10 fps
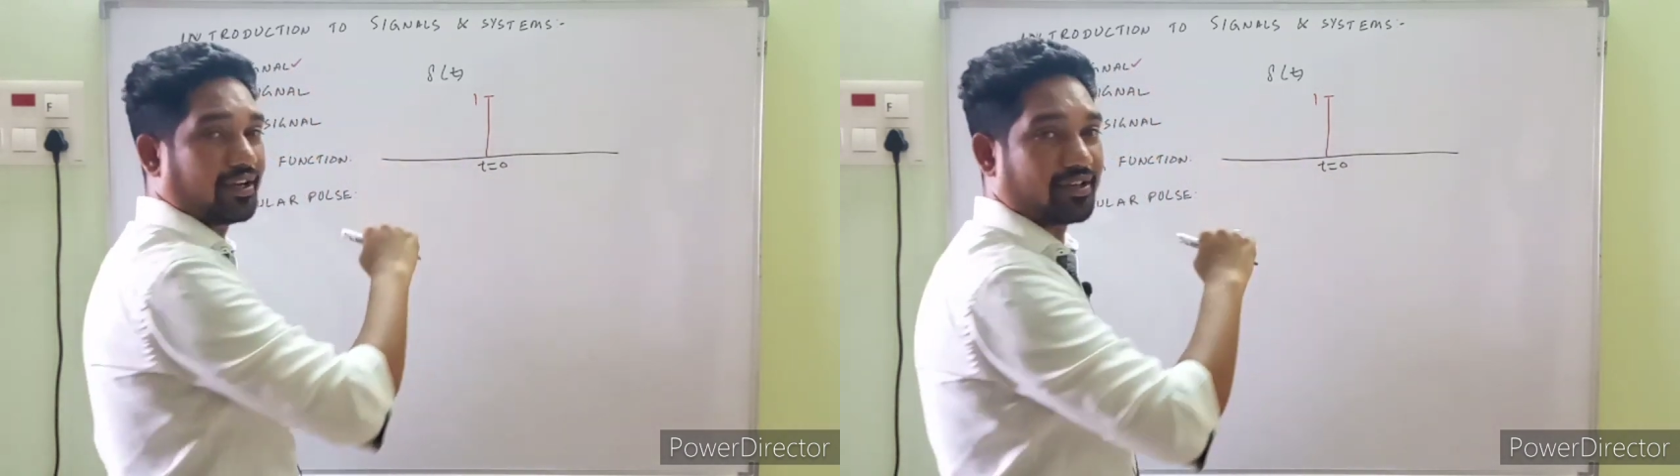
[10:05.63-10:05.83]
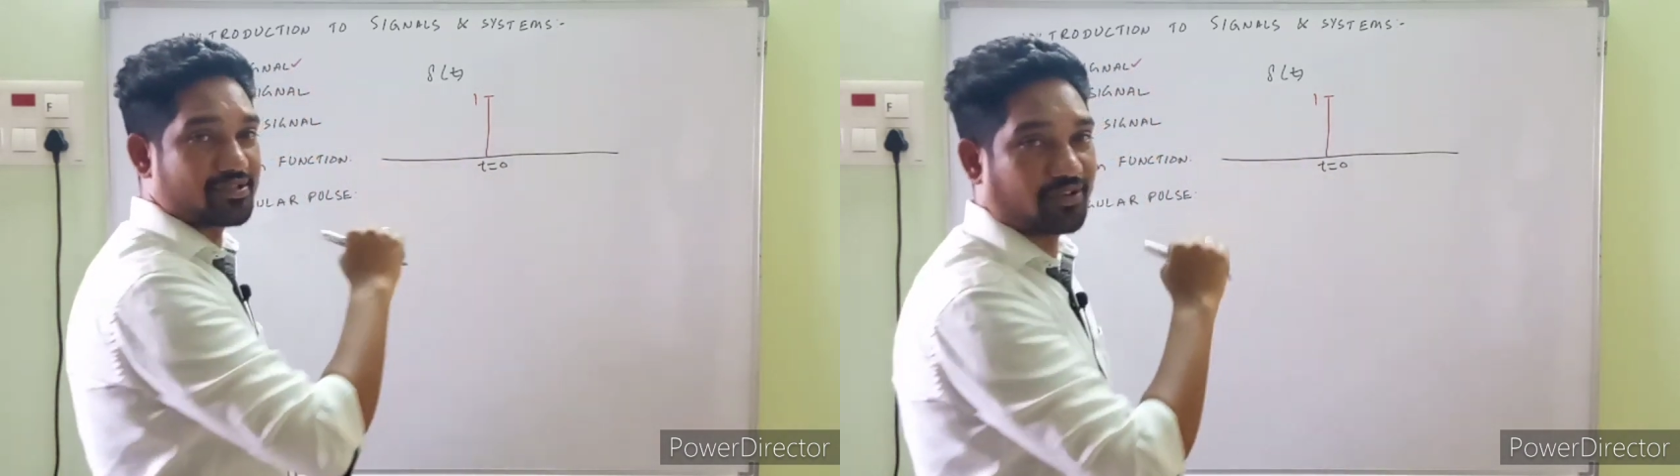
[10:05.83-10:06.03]

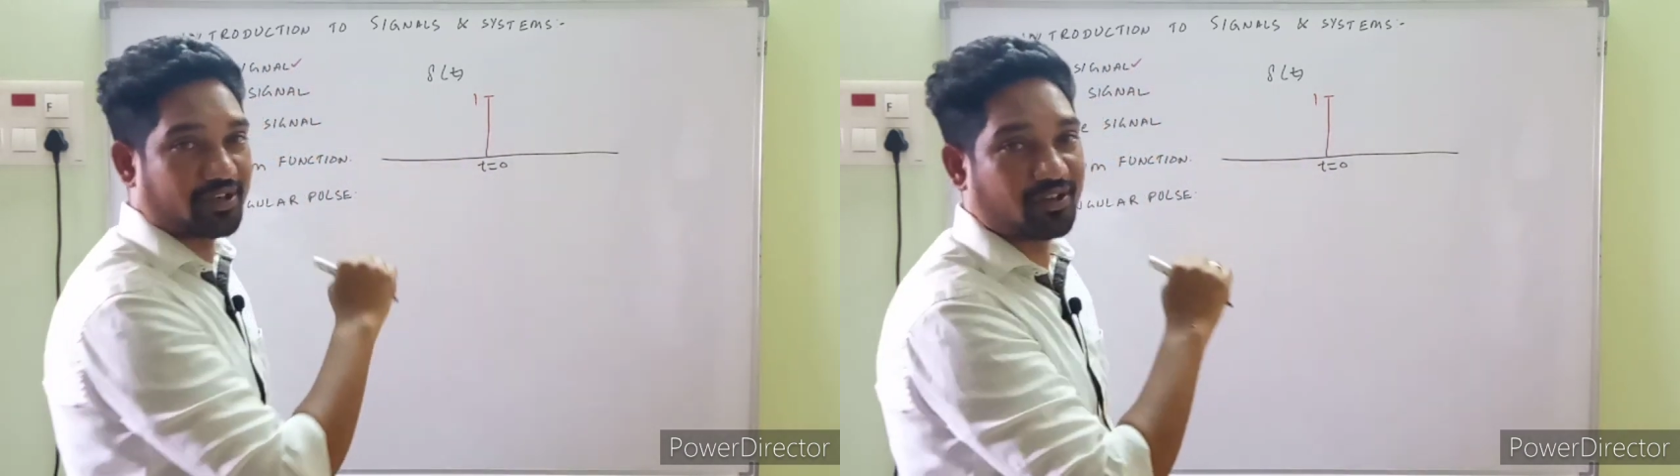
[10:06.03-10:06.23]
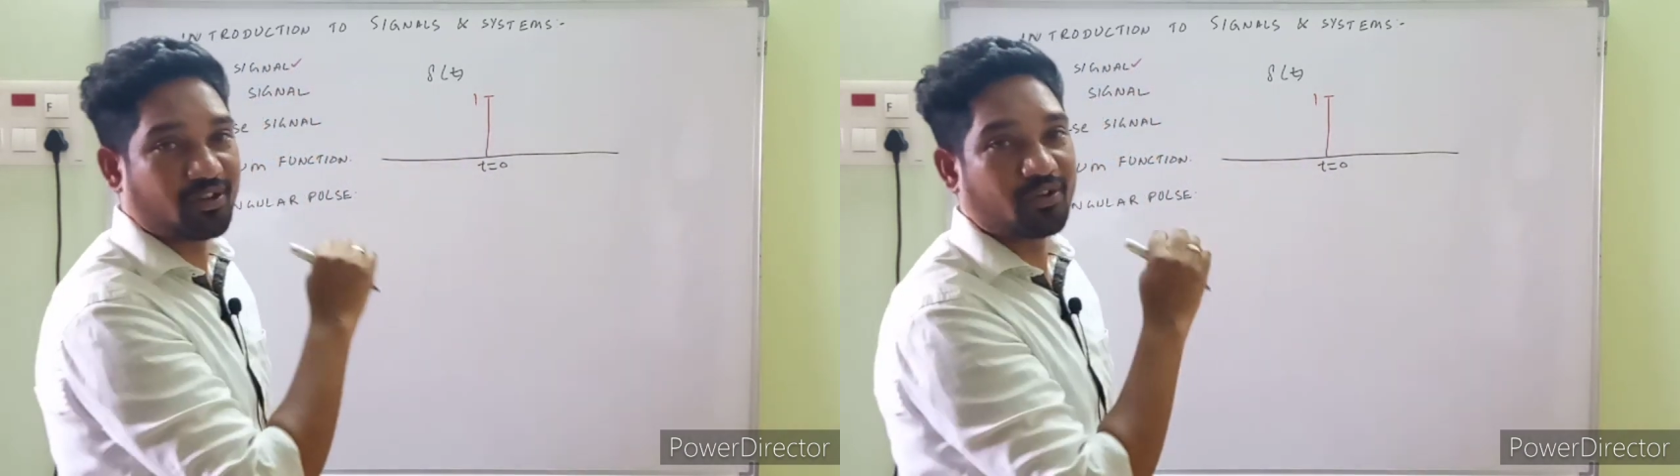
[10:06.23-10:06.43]
It has got
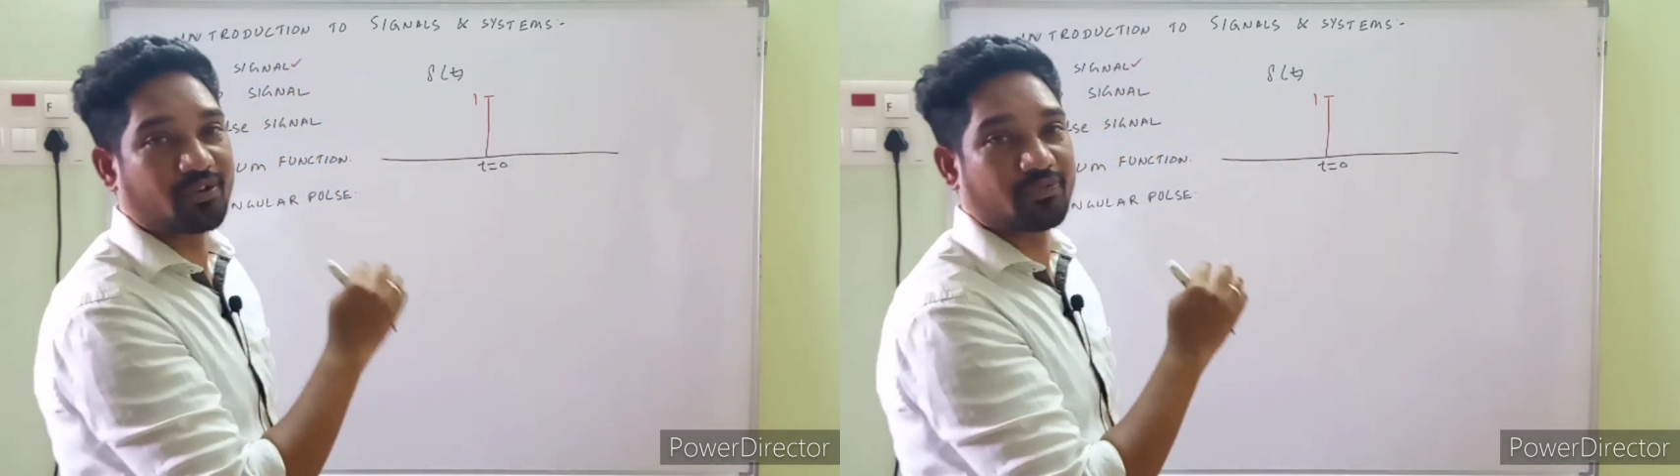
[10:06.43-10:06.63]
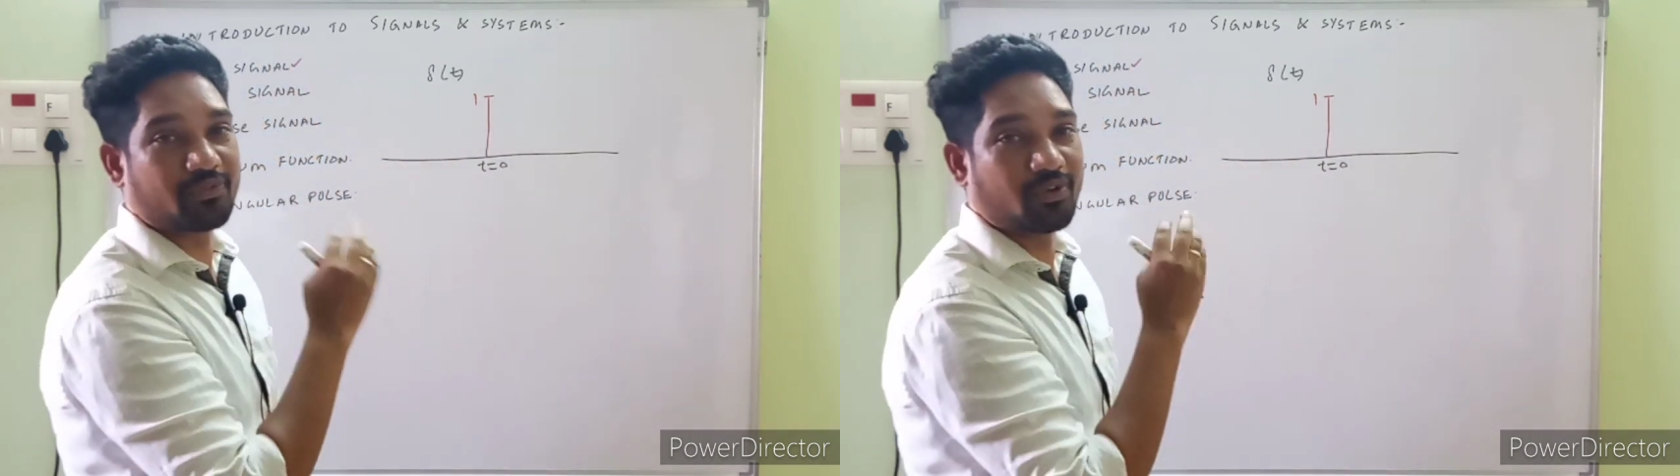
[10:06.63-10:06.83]
a
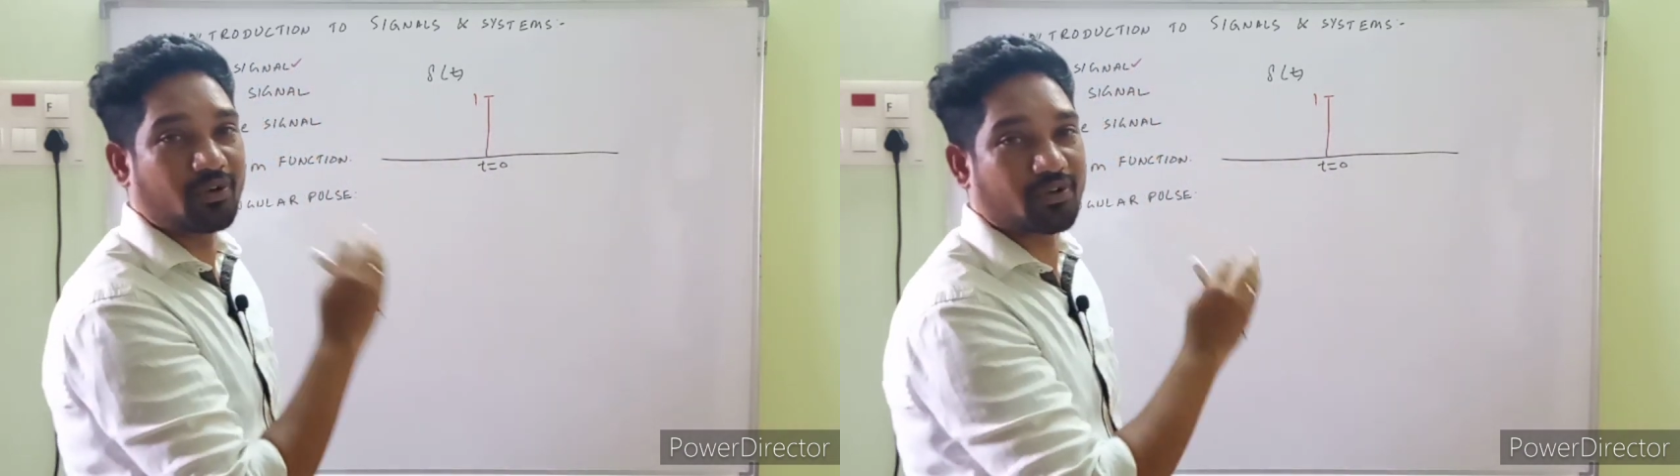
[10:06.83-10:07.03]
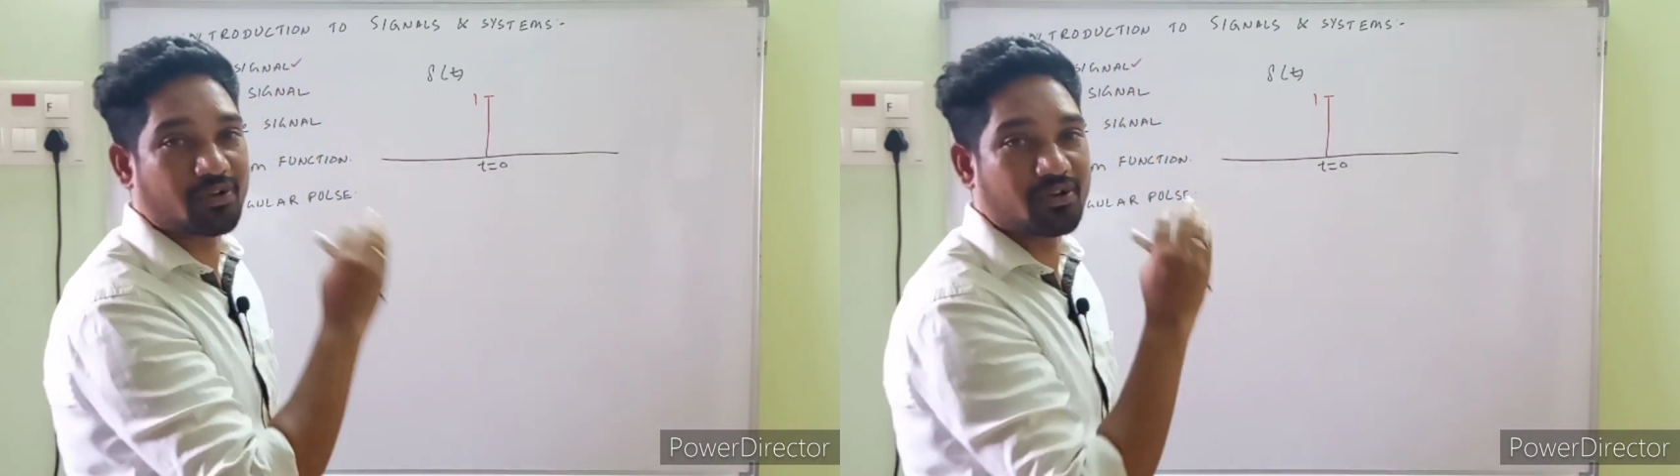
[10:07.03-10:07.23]

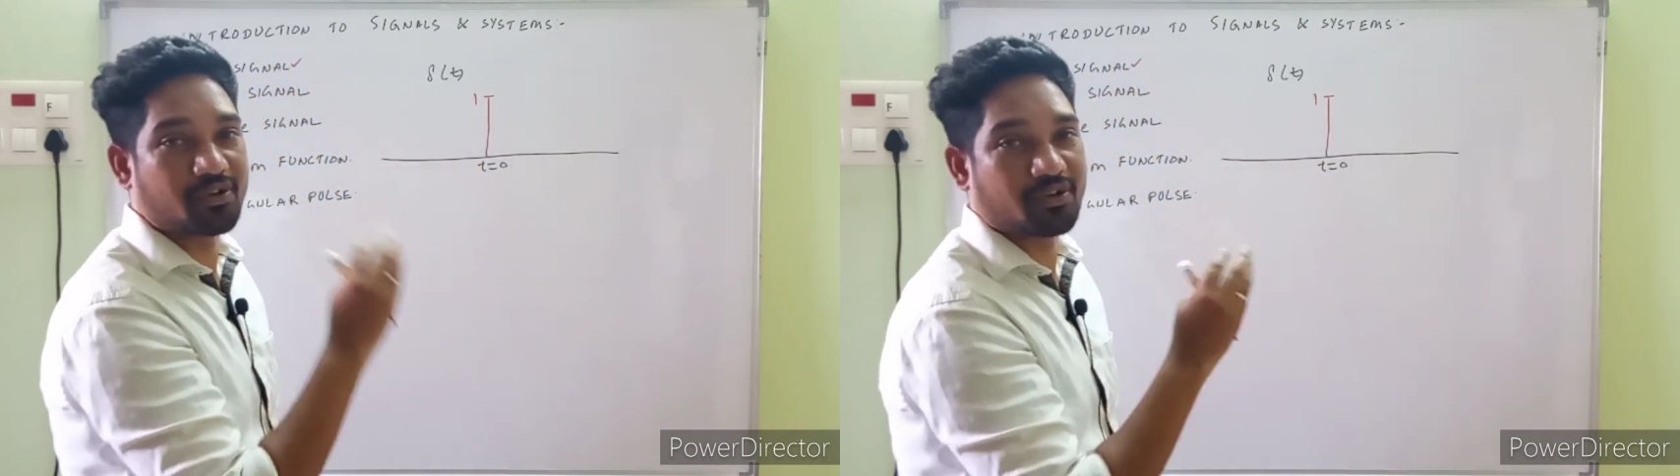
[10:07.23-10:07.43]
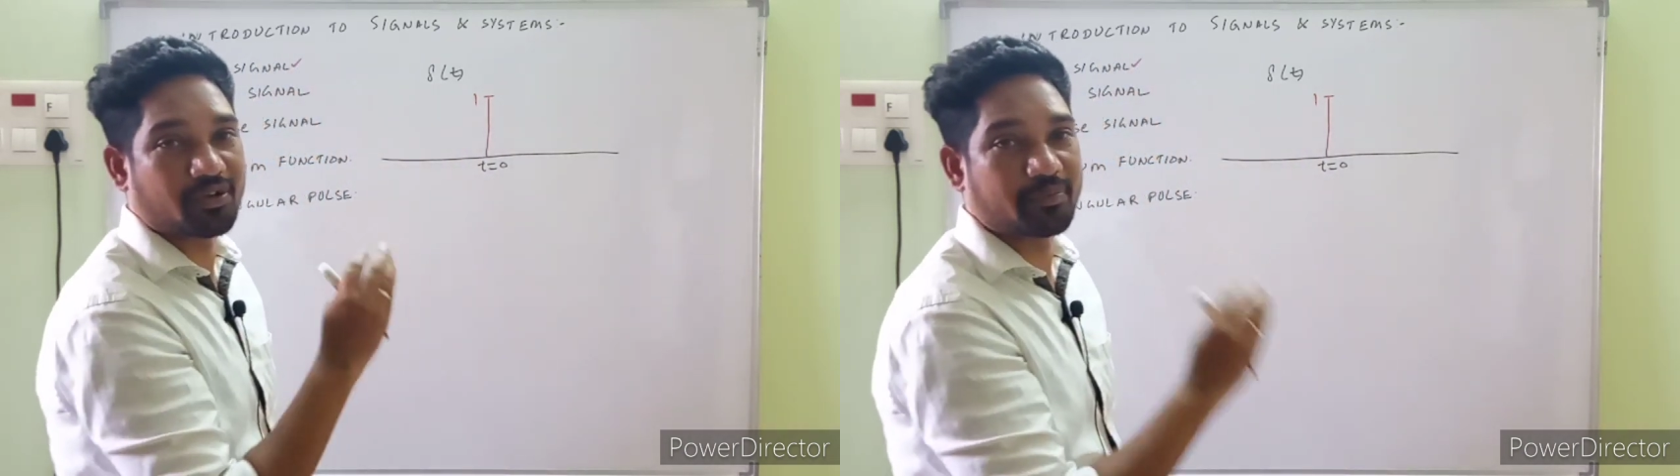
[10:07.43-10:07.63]
lot